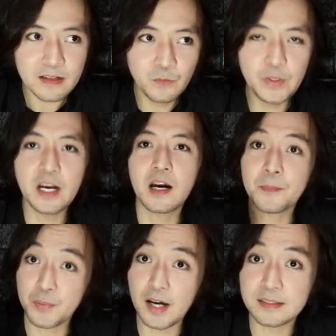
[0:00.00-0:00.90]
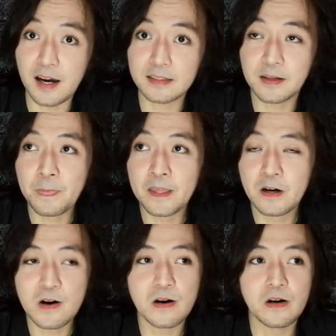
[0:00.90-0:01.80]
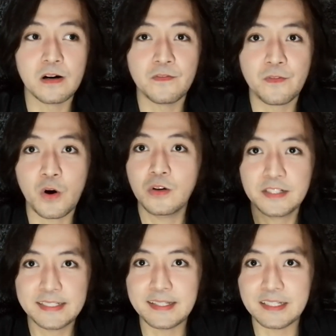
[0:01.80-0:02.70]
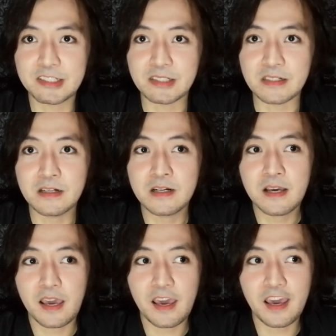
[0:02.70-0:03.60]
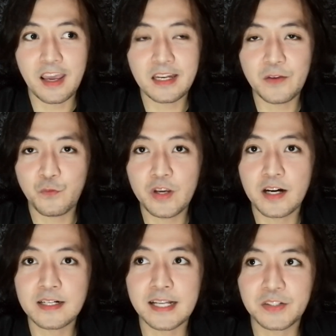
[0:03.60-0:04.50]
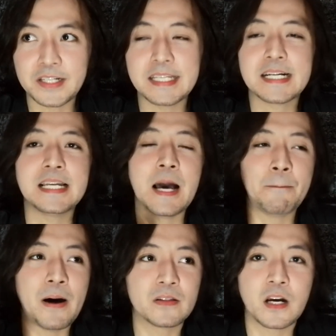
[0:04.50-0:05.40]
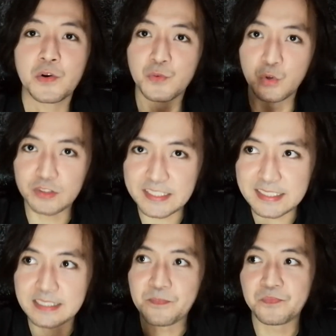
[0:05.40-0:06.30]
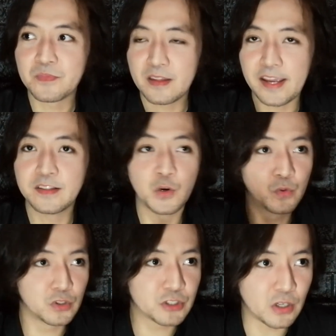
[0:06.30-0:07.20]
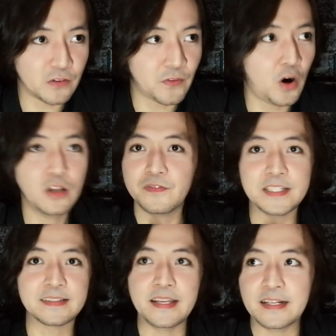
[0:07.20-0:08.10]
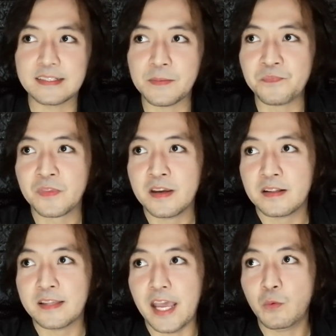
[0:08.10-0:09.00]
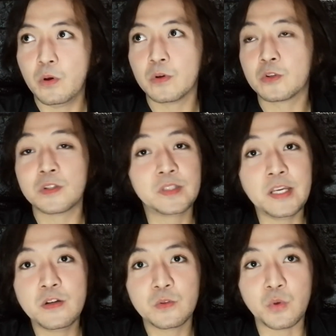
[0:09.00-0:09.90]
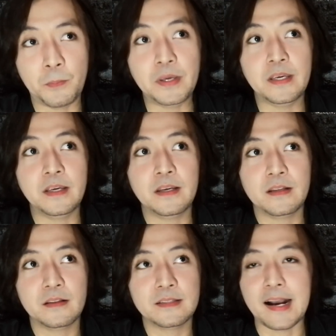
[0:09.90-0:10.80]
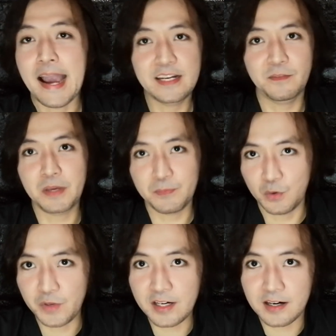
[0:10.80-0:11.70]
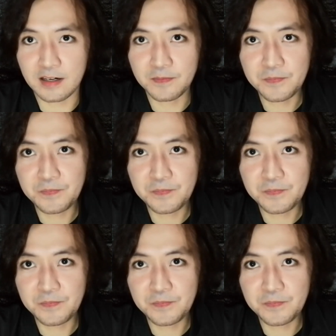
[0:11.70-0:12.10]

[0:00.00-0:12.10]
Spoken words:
We are a product of colonization. And if we are not critical about our roots and the roots of all of these things, then we would continue to be the kind of people we are.